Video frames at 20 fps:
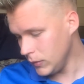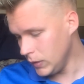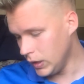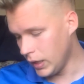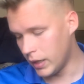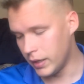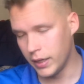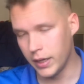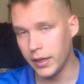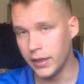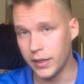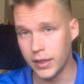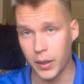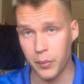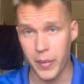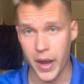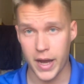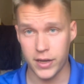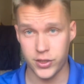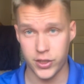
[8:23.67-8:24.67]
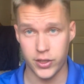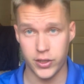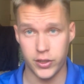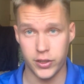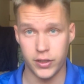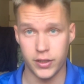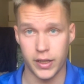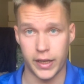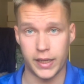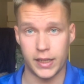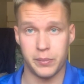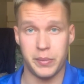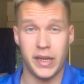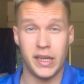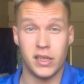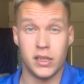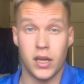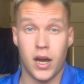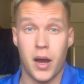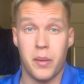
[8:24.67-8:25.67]
then imagine like
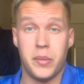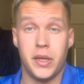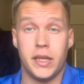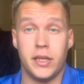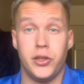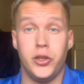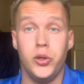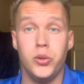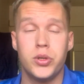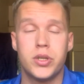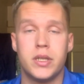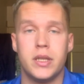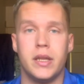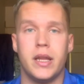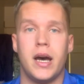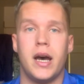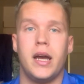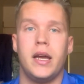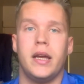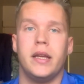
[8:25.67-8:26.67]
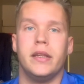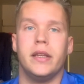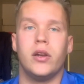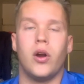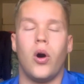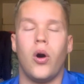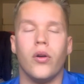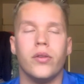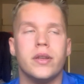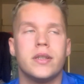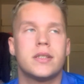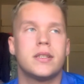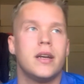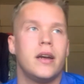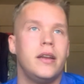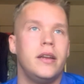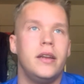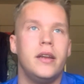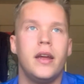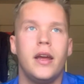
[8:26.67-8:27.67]
not being used to that, and then all of a
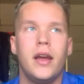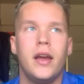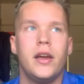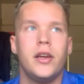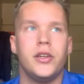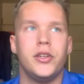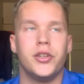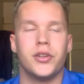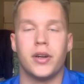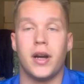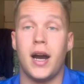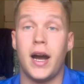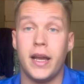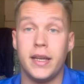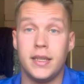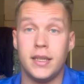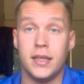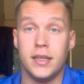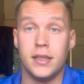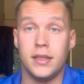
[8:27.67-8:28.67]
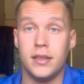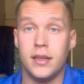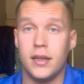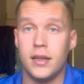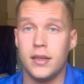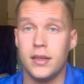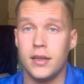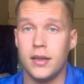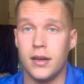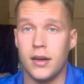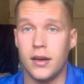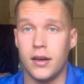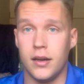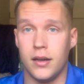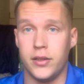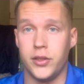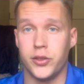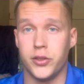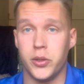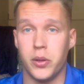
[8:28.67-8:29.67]
sudden you're hiking,
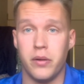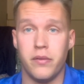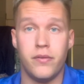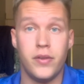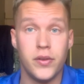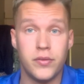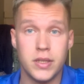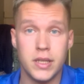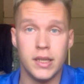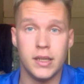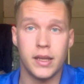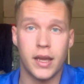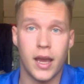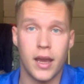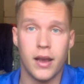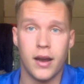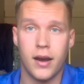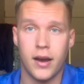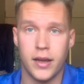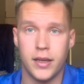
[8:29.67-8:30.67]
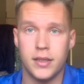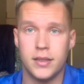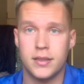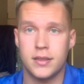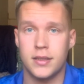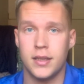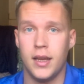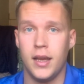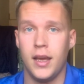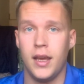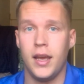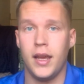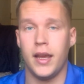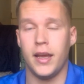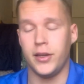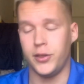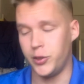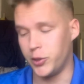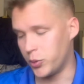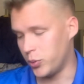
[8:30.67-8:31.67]
you're doing 15K hikes,
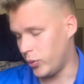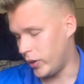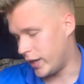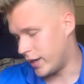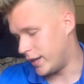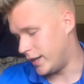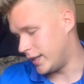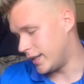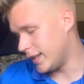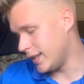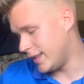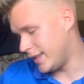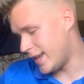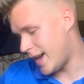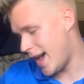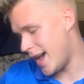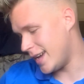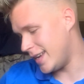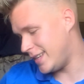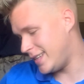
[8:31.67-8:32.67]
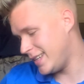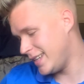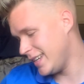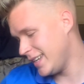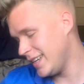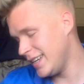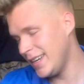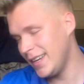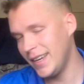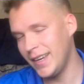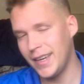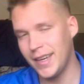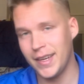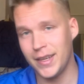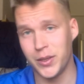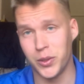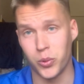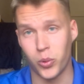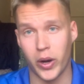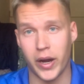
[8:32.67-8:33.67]
and you're wearing that
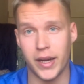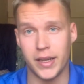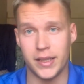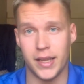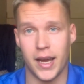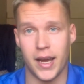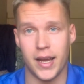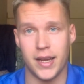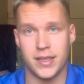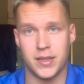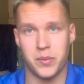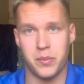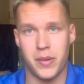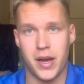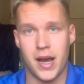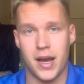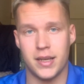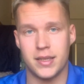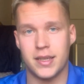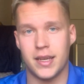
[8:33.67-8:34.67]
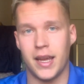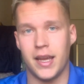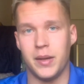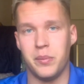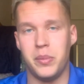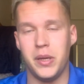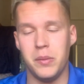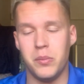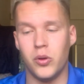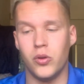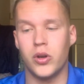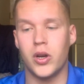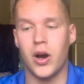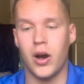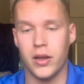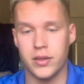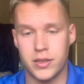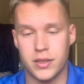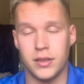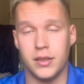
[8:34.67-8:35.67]
as a mask, and people
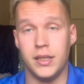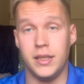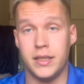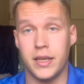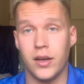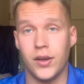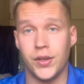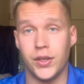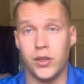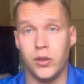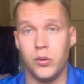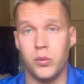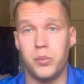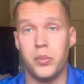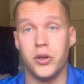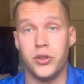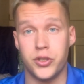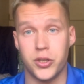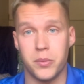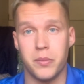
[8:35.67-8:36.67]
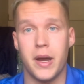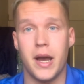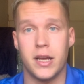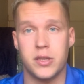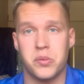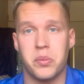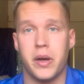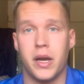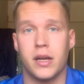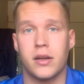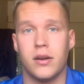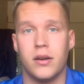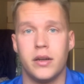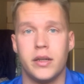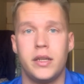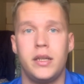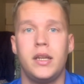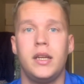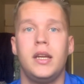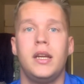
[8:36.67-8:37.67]
constantly telling you, put your mask back
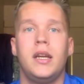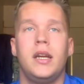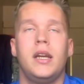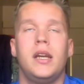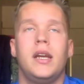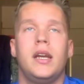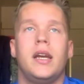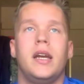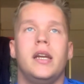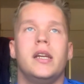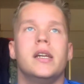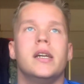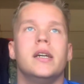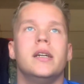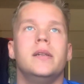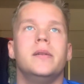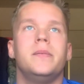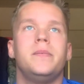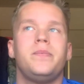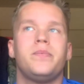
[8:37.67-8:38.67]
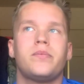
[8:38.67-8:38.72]
on. And